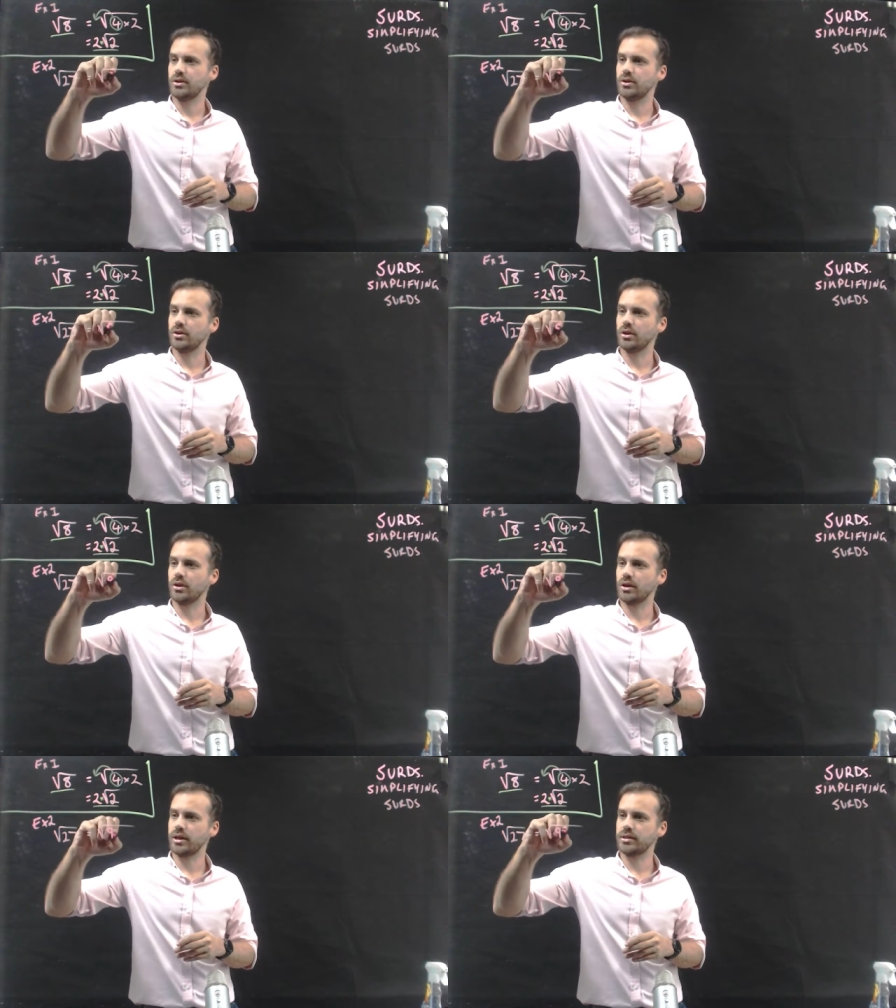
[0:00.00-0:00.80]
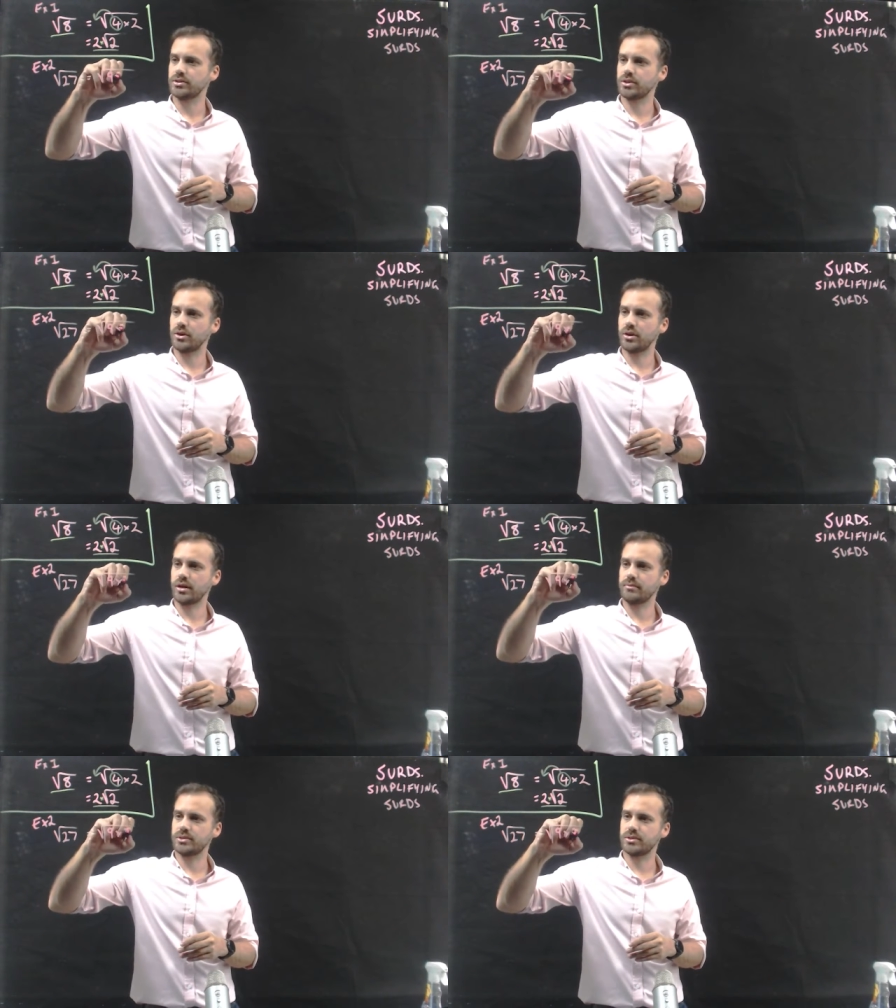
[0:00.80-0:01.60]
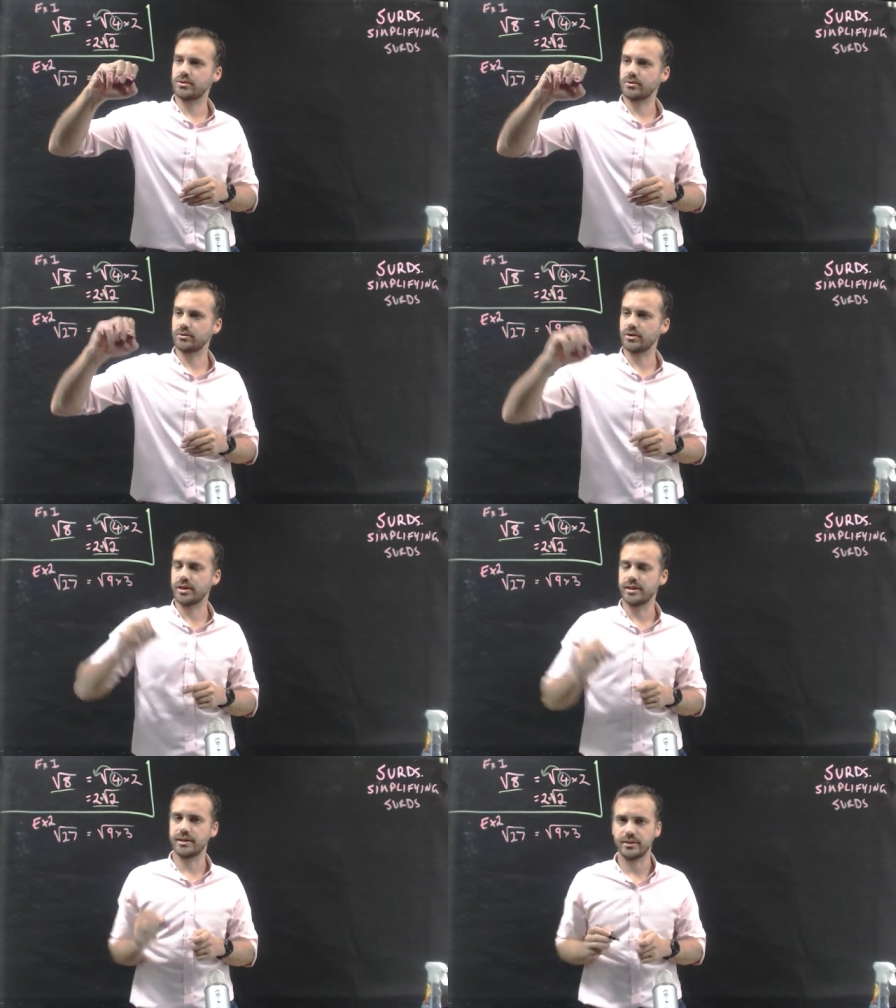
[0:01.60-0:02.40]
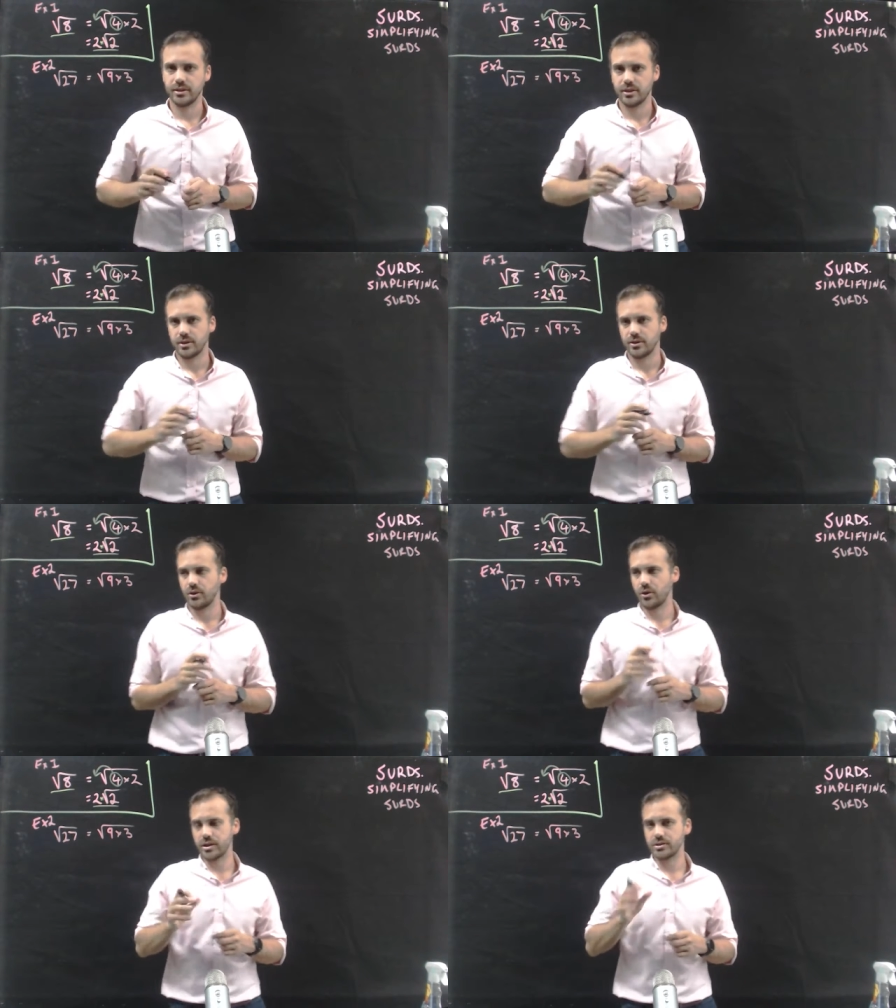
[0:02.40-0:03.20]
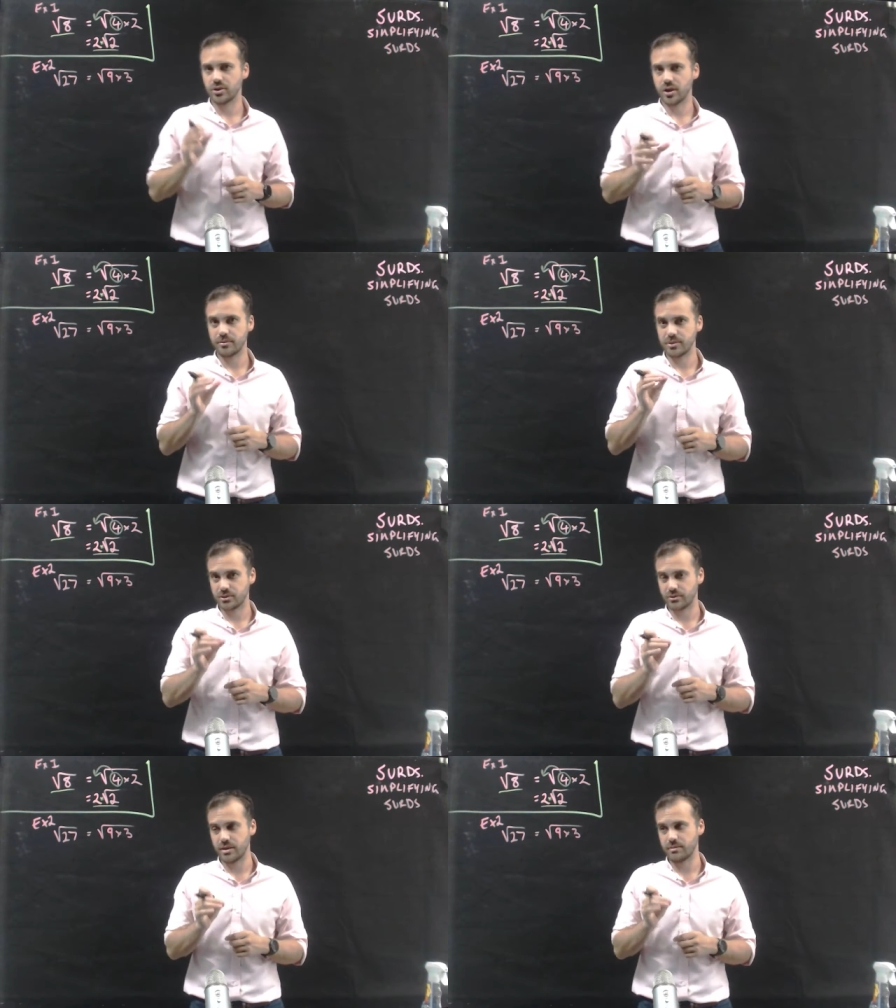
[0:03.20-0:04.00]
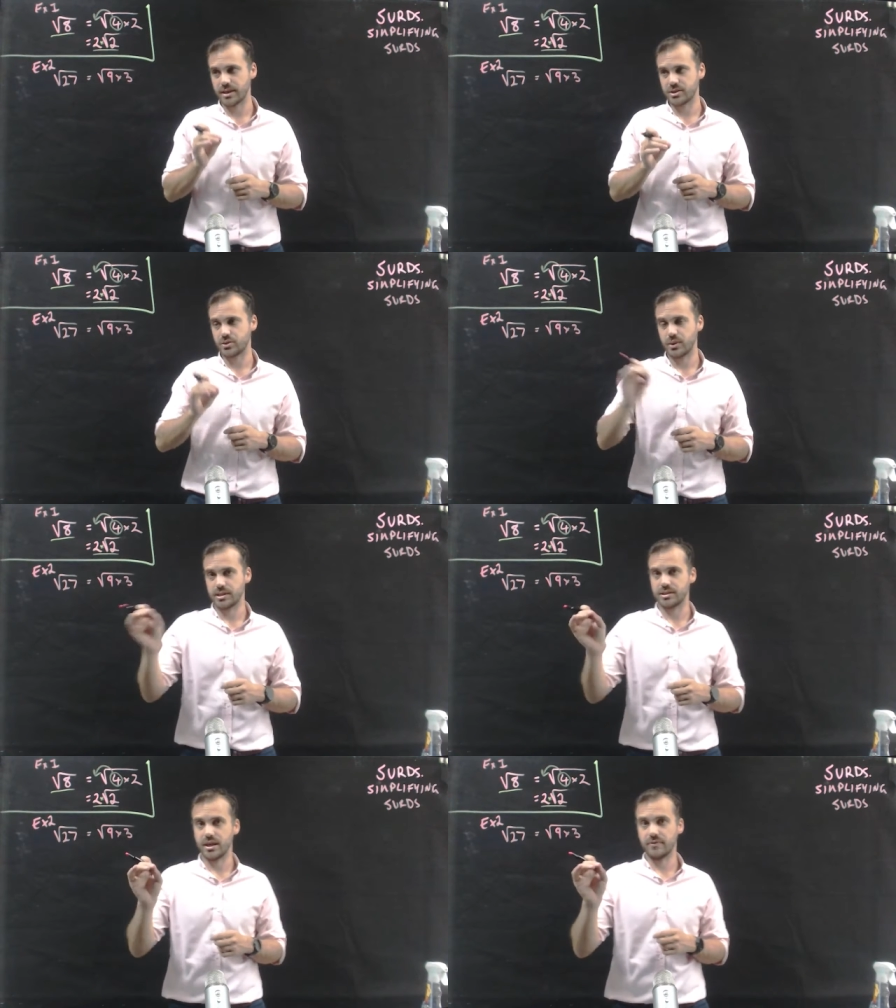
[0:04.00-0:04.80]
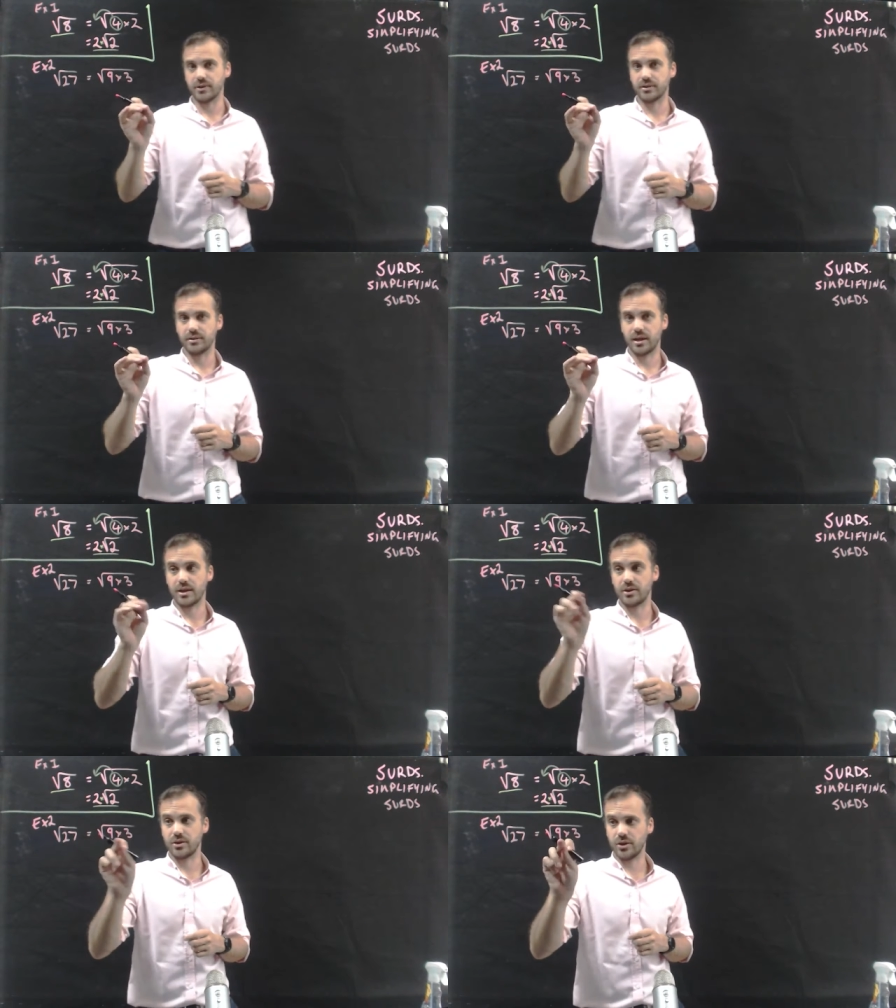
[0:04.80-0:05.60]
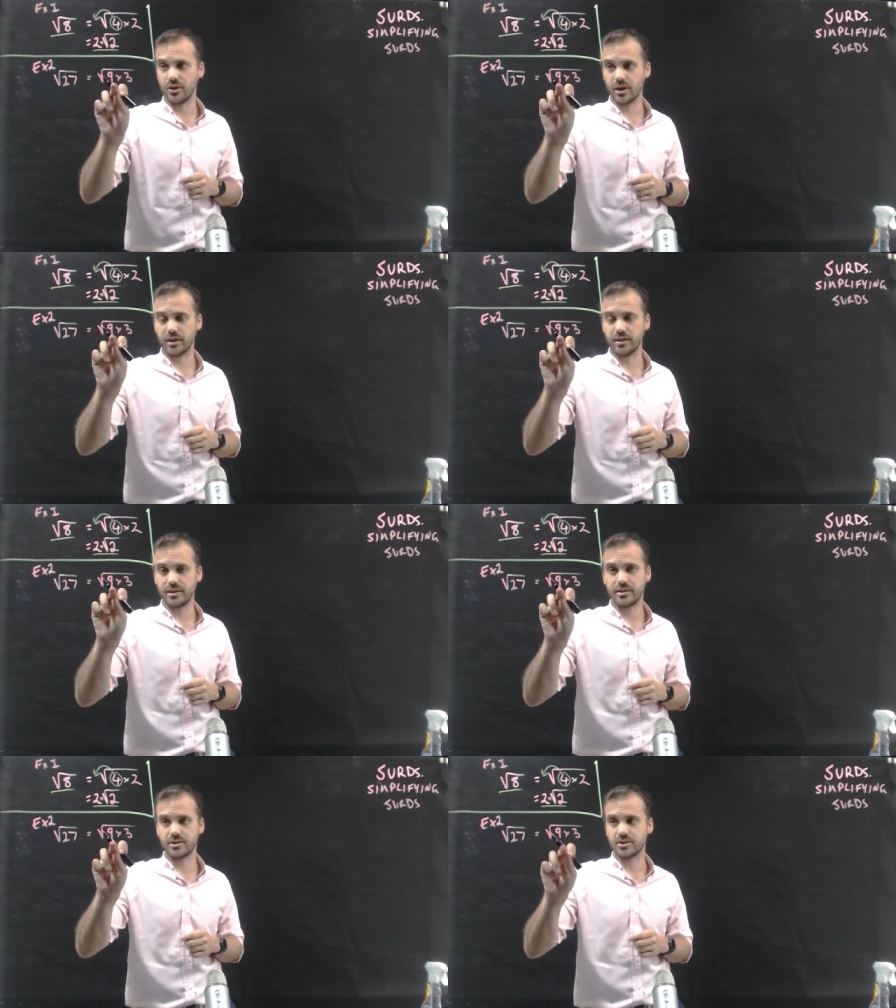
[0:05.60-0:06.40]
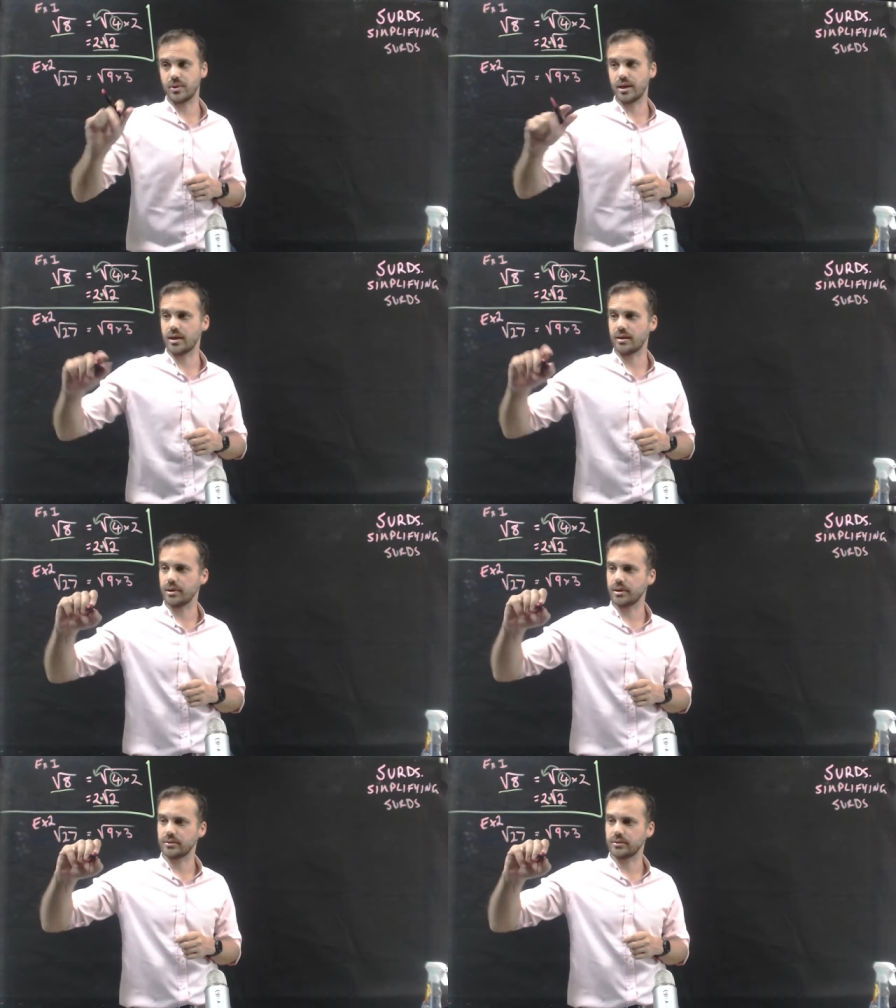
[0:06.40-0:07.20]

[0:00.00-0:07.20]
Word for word: 9 times 3. 9 times 3 makes 27, and 9 is a square number.